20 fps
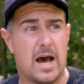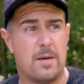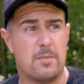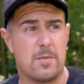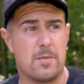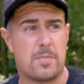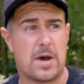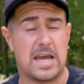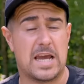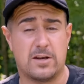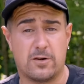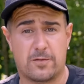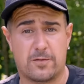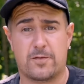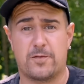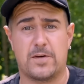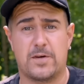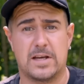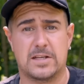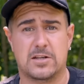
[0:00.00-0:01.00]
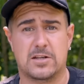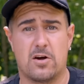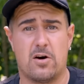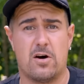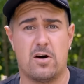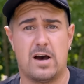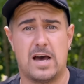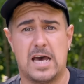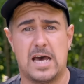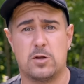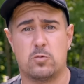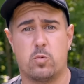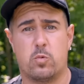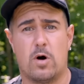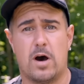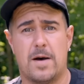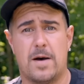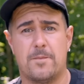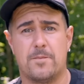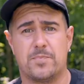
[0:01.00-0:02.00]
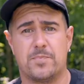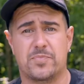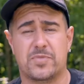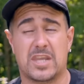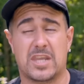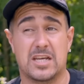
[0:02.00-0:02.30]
It paid off the first night. I had one.